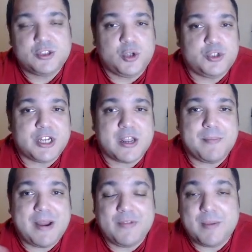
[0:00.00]
Do check
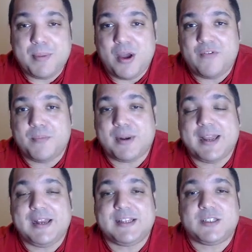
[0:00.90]
them out, they're part of the
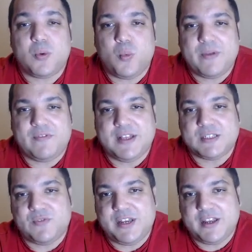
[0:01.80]
playlist with
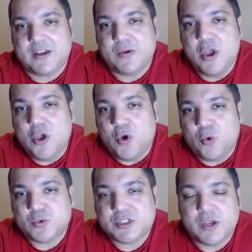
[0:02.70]
this video.
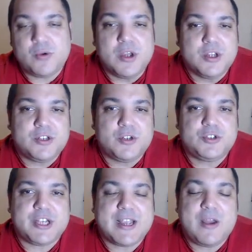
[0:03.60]
Also, do
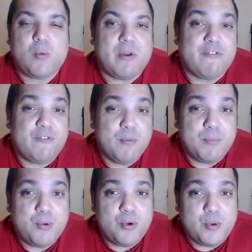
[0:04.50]
check out
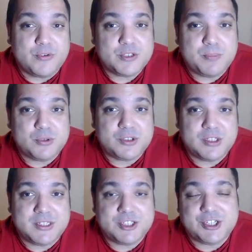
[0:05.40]
OneFootball, who has
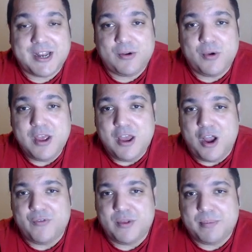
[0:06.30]
sponsored this channel
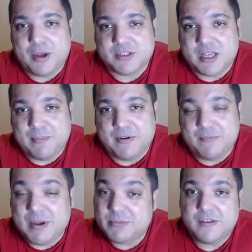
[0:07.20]
over the past couple of
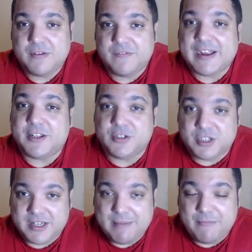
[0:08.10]
months. Thank you
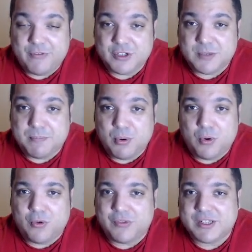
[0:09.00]
to them for the
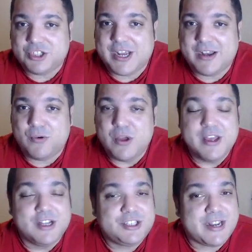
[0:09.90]
support on this channel.
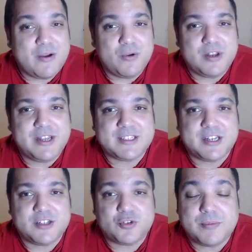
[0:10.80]
Check out all the links
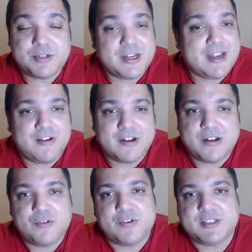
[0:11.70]
in the description, and like I
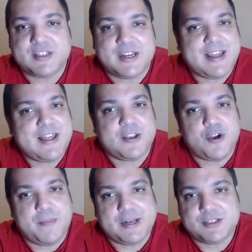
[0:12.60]
already said, get in the
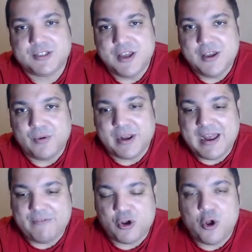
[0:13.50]
comments. I'm
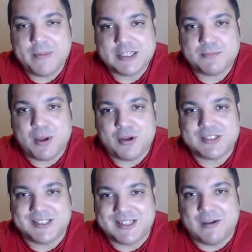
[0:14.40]
going to have a comments
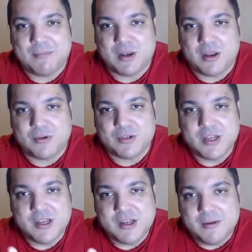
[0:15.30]
party down below.
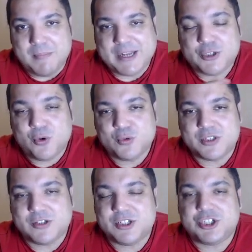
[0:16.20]
Make sure
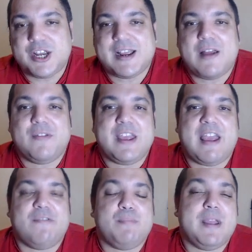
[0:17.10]
also to check out the
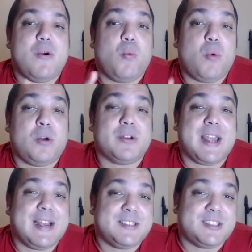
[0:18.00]
FPL
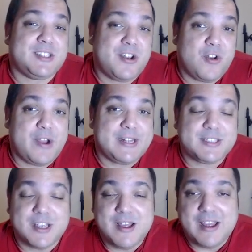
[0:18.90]
Wildcats tonight,
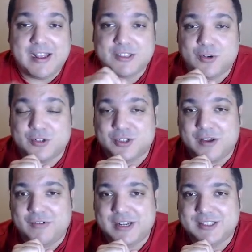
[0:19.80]
as long as I
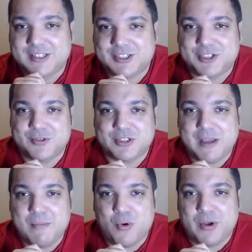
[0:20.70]
release this
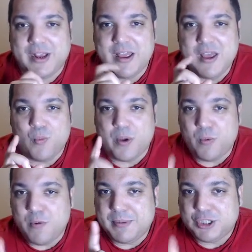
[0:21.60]
Tuesday morning. We
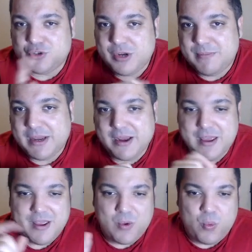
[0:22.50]
will be streaming
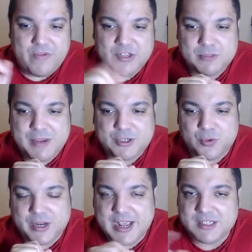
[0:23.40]
with a
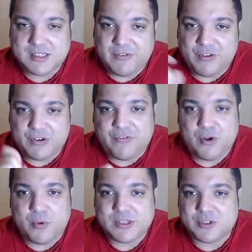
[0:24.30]
special guest. If you
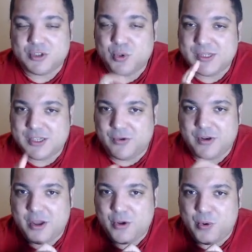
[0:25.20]
follow us on Twitter, you'll
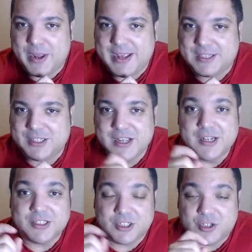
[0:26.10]
know who it is.
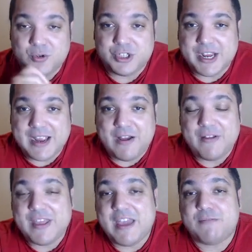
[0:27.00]
So do check
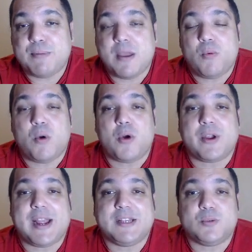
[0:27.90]
out the FPL
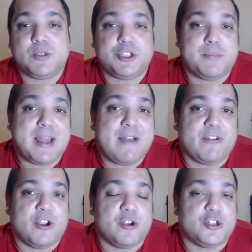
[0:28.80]
Wildcats. We should be
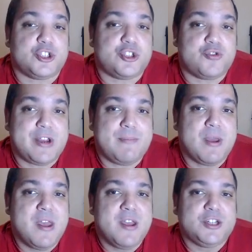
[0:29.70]
having a good stream
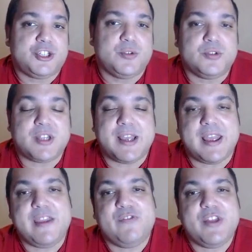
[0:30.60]
Tuesday
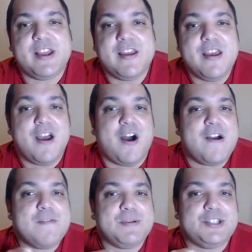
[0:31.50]
evening.
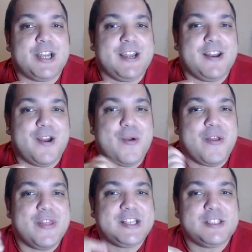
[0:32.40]
I've been
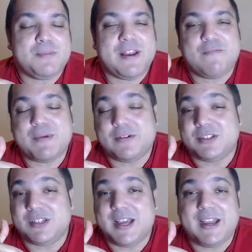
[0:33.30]
JNO. This has been FPL
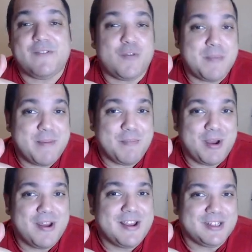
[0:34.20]
Today, and
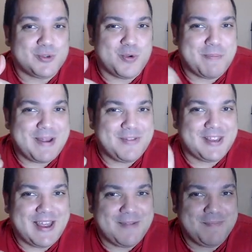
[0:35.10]
remember, it's all about the
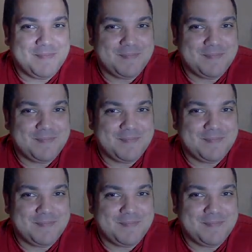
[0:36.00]
game.